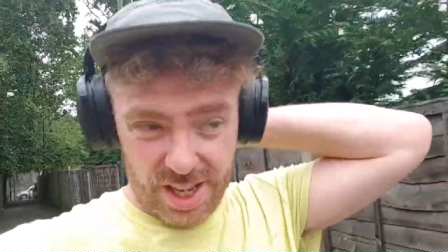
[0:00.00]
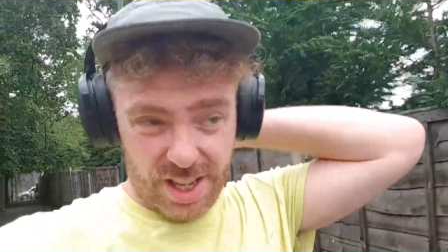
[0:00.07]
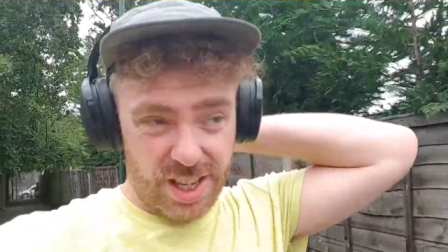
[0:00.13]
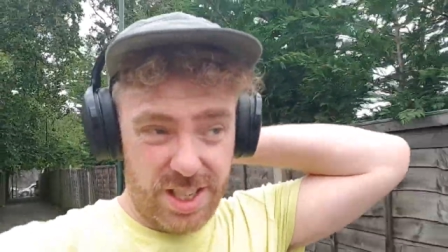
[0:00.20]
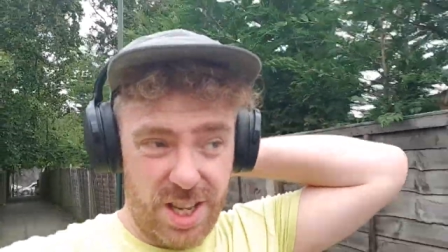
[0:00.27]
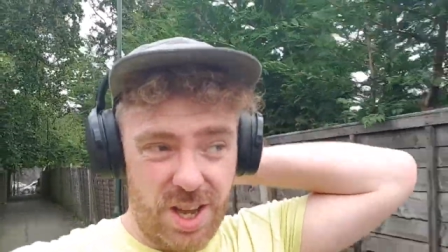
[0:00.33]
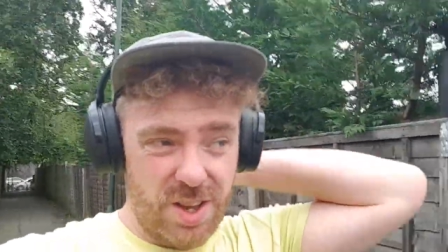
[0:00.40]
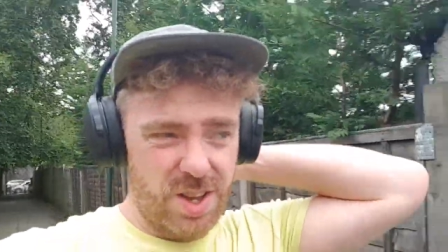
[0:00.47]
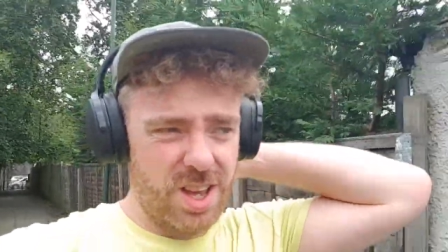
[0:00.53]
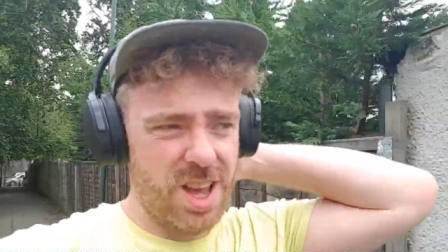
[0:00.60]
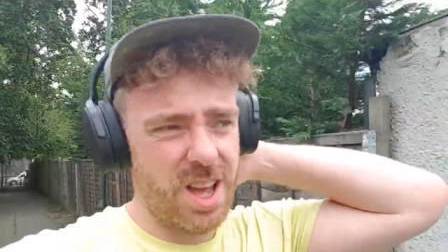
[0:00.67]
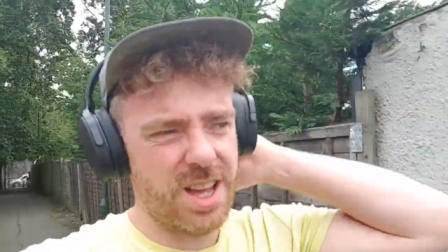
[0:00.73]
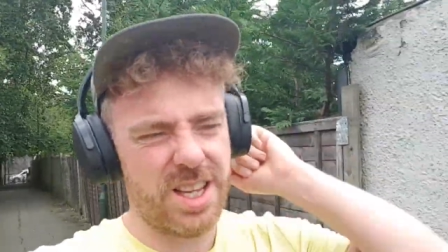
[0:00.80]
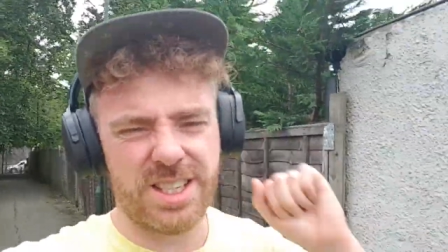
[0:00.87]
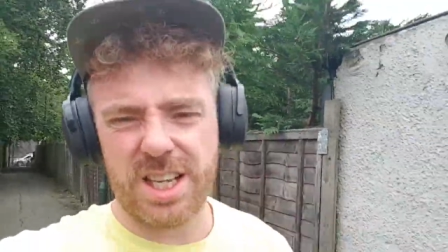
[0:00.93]
So
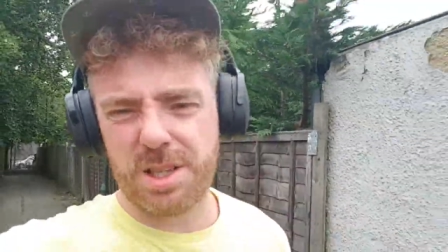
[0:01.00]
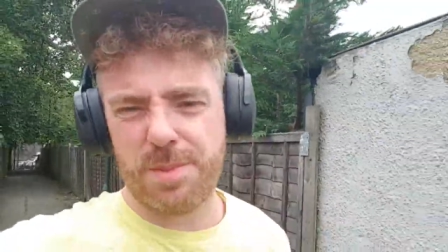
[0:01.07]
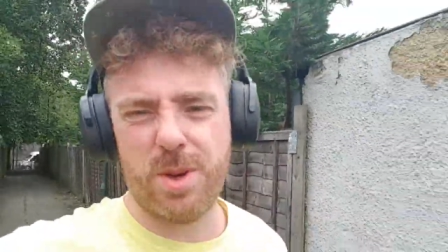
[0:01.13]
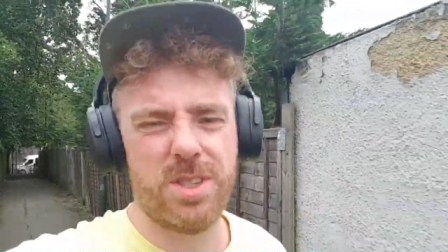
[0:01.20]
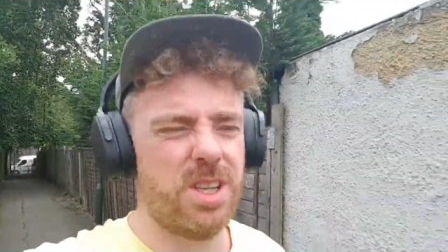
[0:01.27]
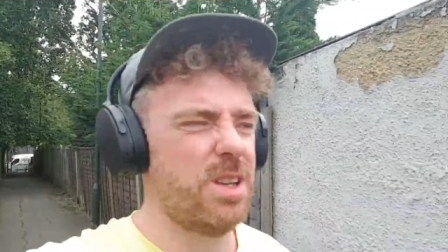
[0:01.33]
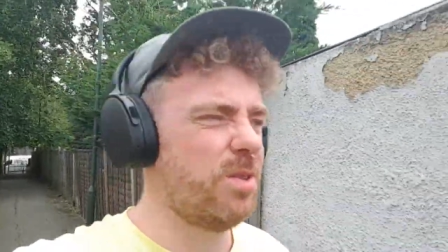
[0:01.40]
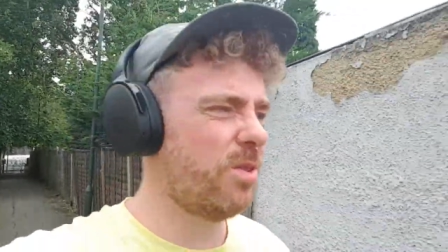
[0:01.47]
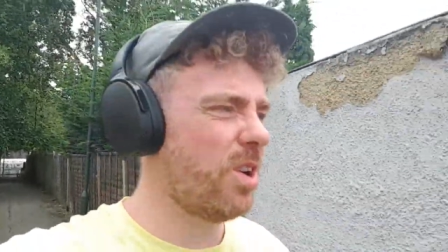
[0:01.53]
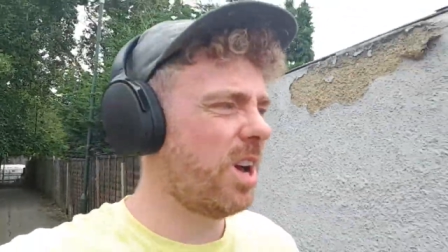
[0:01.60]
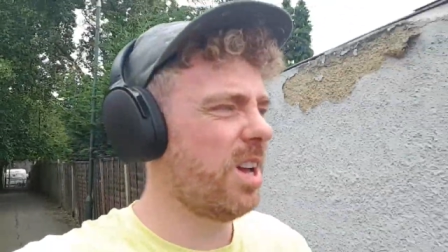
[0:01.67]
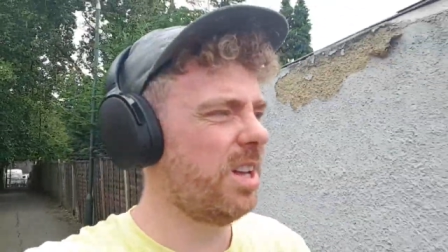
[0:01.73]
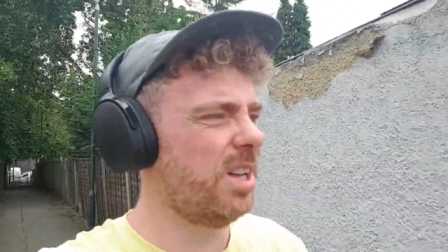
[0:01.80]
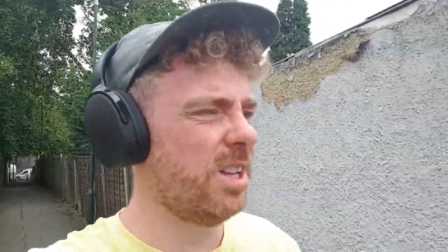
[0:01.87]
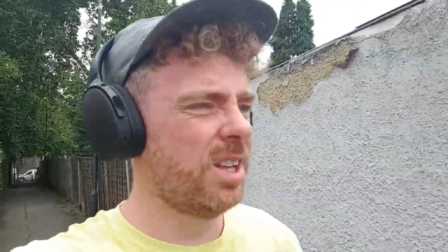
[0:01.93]
I guess that's a positive,
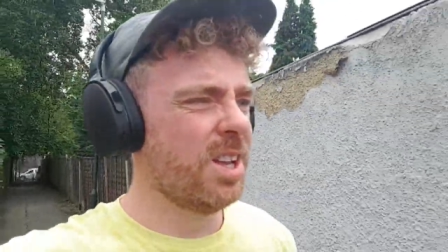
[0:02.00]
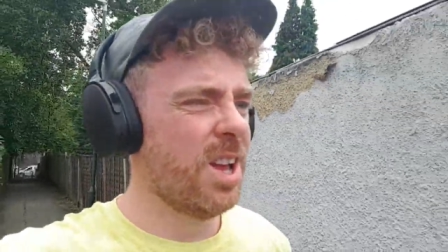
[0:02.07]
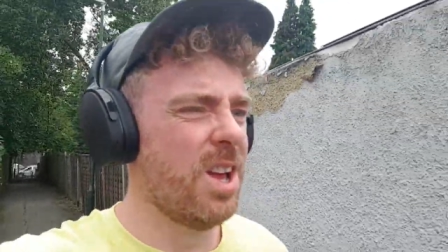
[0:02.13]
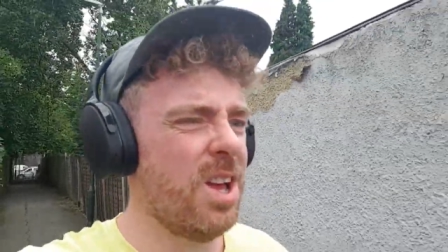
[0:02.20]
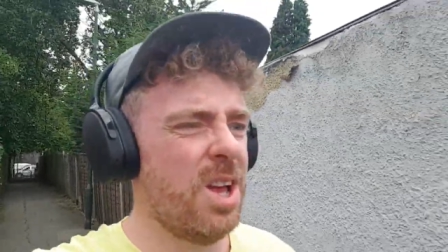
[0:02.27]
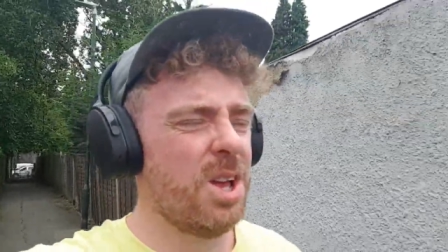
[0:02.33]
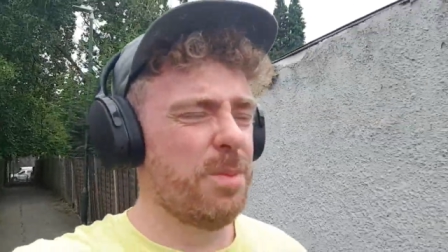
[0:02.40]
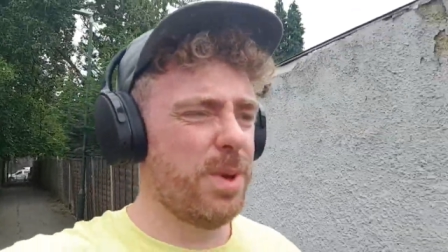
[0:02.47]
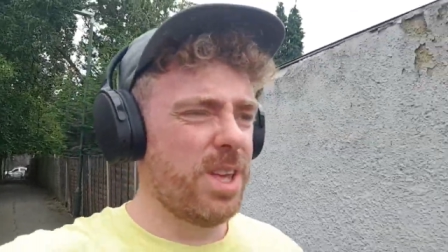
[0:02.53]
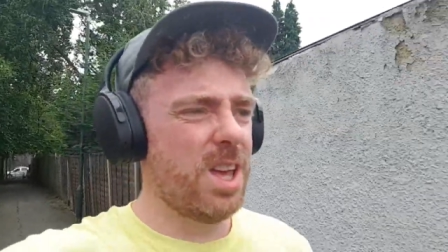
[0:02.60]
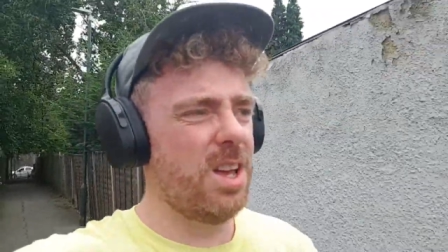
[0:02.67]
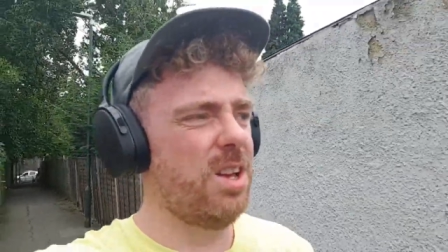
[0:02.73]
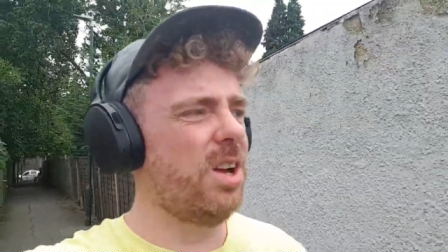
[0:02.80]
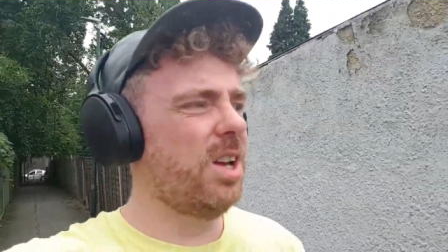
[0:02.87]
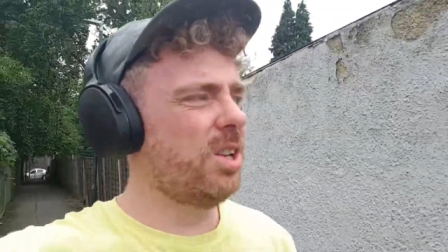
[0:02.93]
right? But
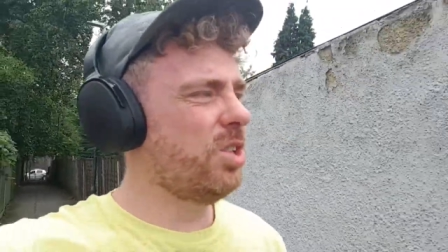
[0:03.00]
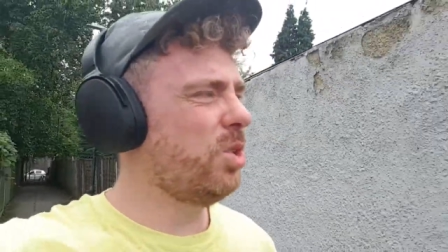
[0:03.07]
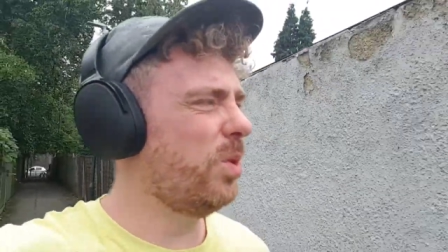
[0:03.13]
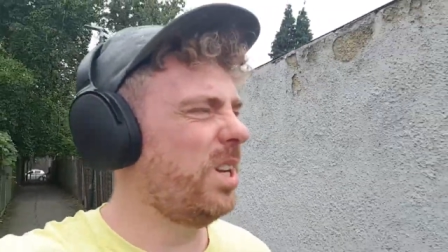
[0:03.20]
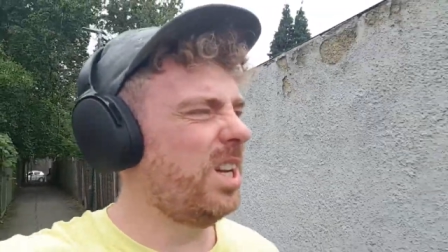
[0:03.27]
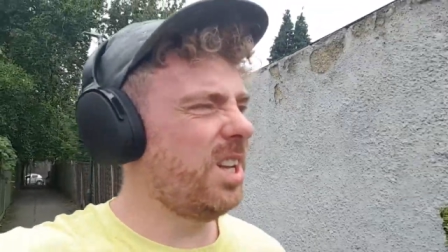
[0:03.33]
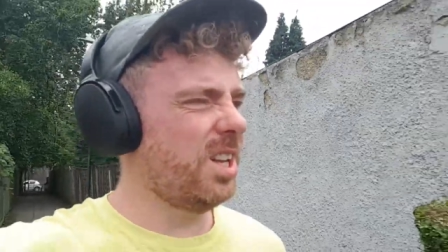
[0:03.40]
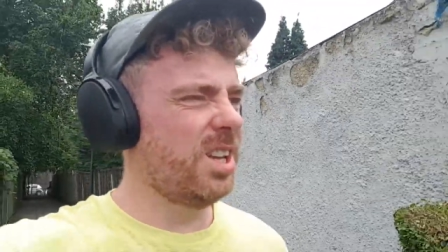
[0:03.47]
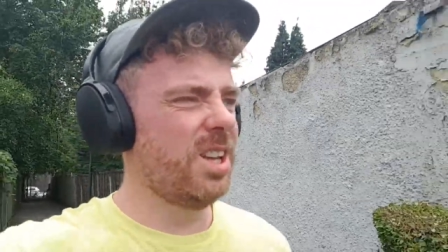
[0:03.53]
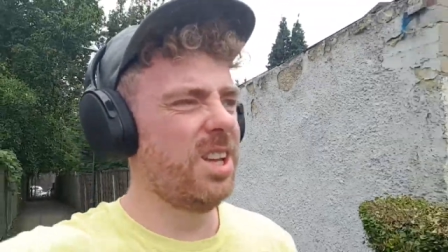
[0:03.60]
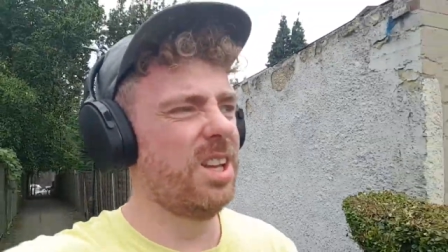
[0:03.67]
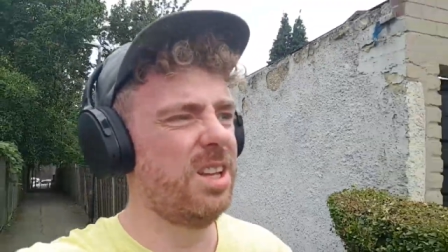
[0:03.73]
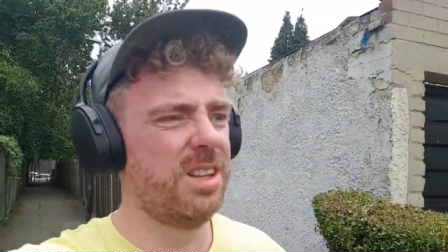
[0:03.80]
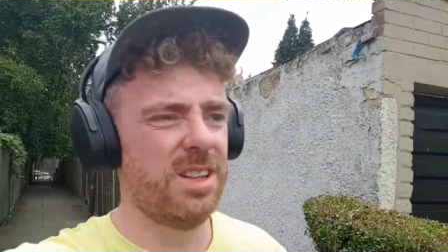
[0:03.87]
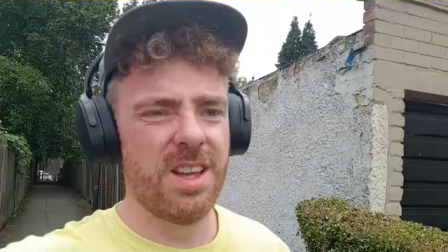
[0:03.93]
yeah, I enjoyed it.
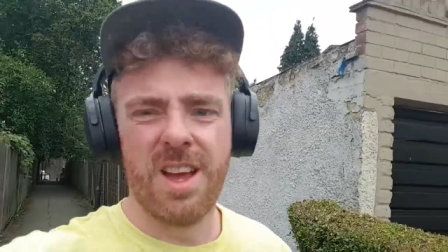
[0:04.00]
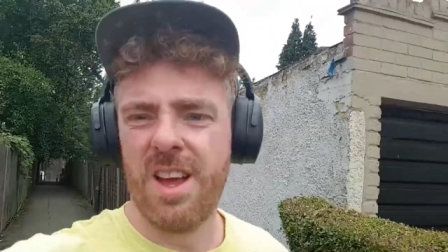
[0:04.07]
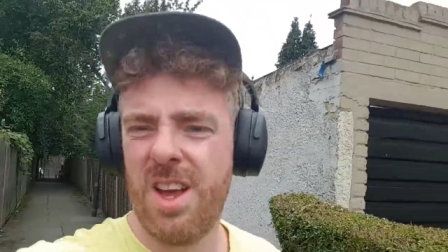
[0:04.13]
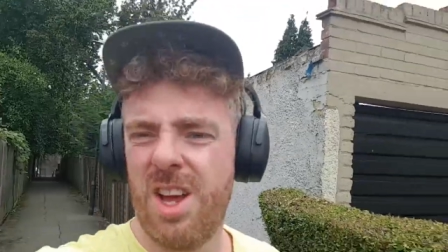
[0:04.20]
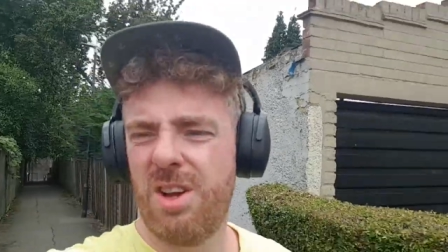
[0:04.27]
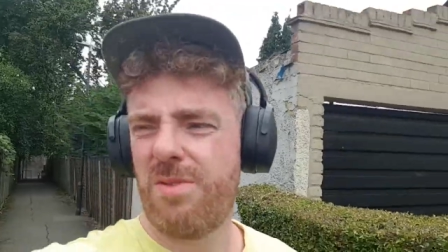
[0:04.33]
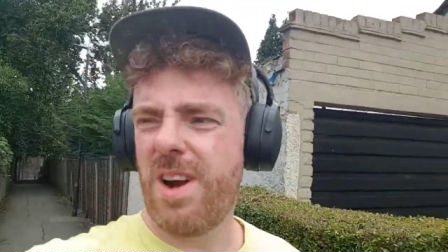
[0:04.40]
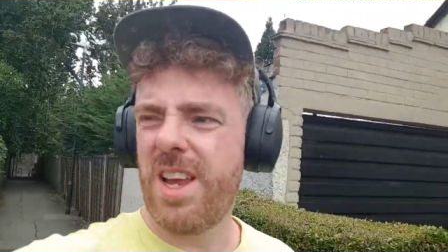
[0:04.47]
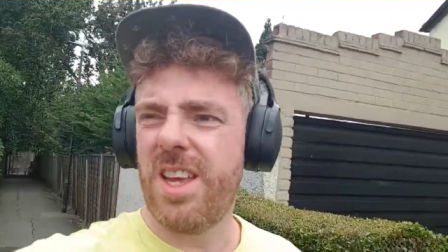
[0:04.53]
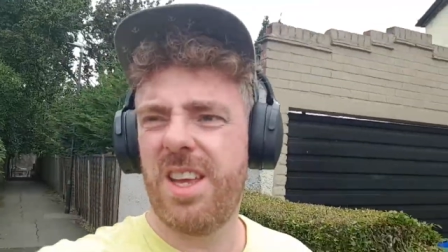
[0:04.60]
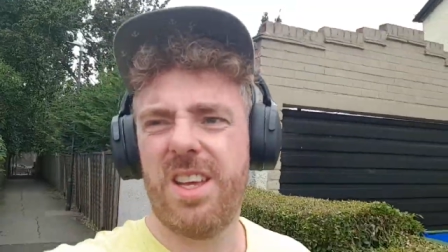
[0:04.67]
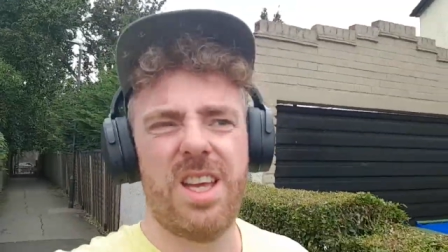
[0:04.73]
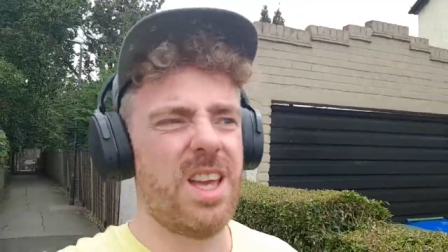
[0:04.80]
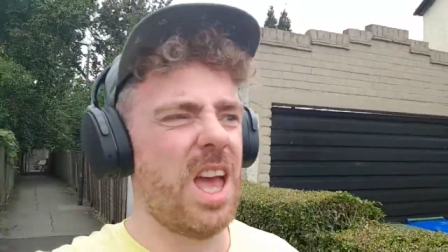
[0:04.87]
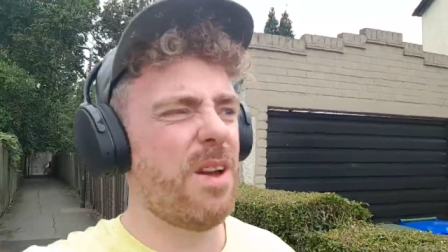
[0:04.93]
Rate
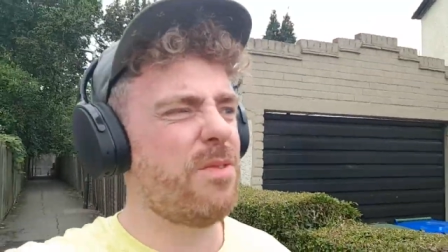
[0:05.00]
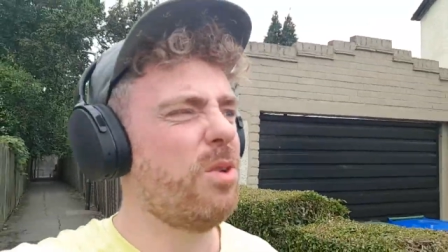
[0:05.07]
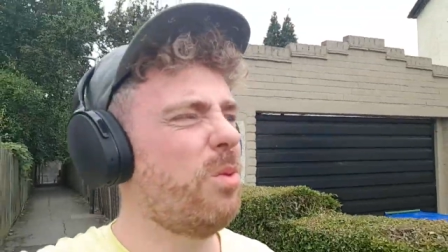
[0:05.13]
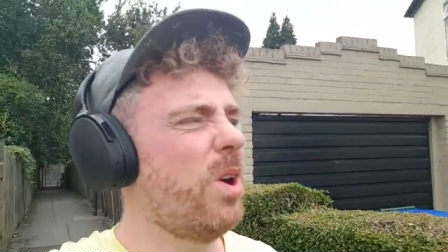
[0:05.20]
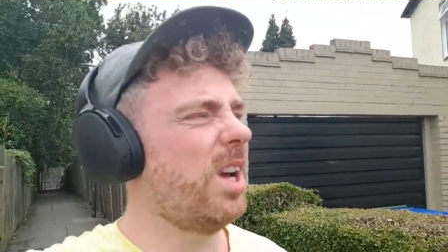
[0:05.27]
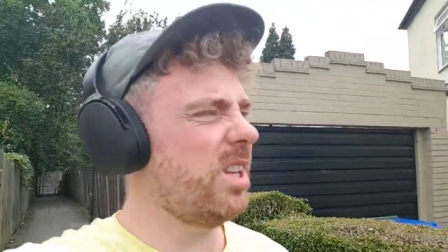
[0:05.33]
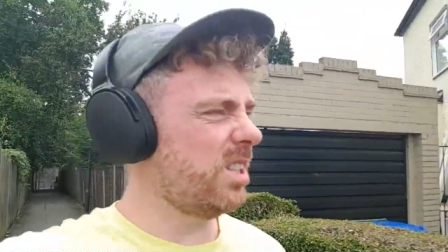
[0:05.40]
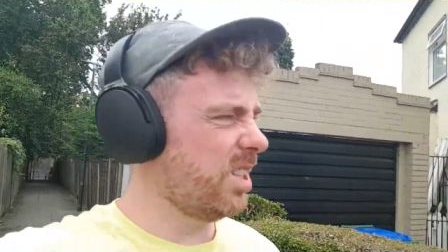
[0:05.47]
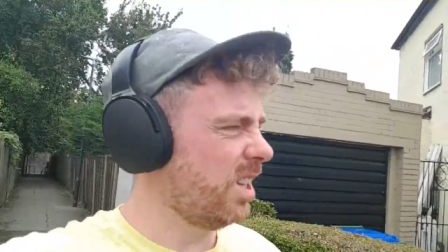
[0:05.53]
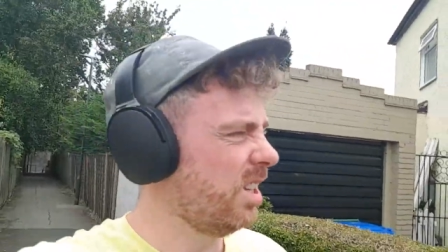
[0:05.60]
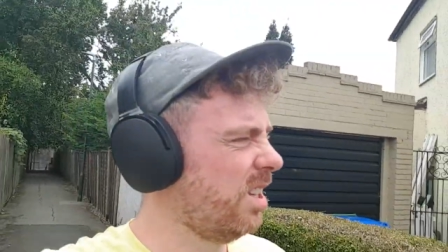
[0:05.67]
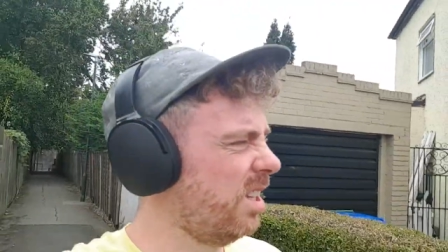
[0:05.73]
it effort-wise.